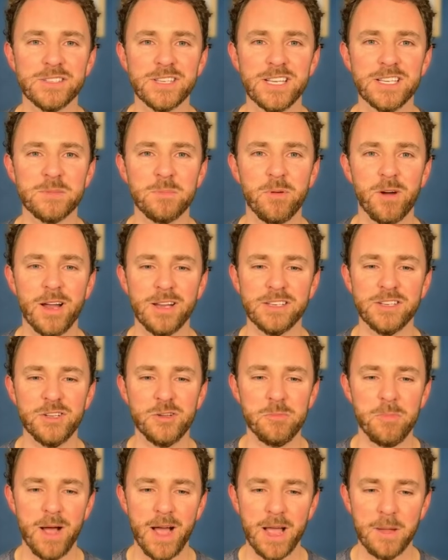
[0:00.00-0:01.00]
is brought to you
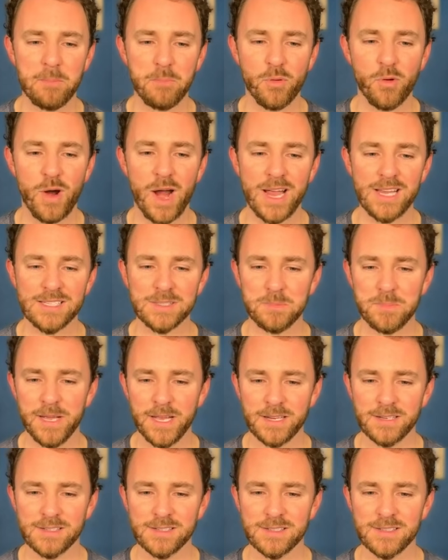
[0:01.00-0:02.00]
by Prize
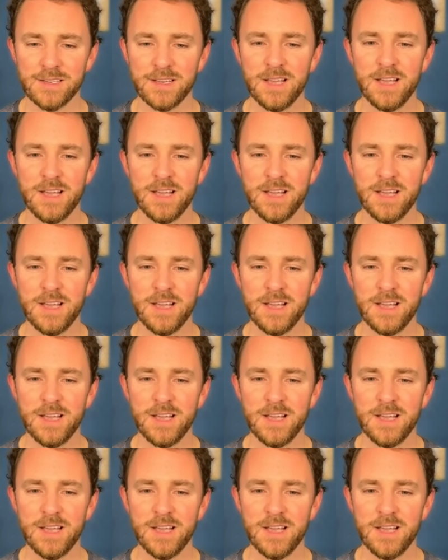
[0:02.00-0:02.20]
Picks.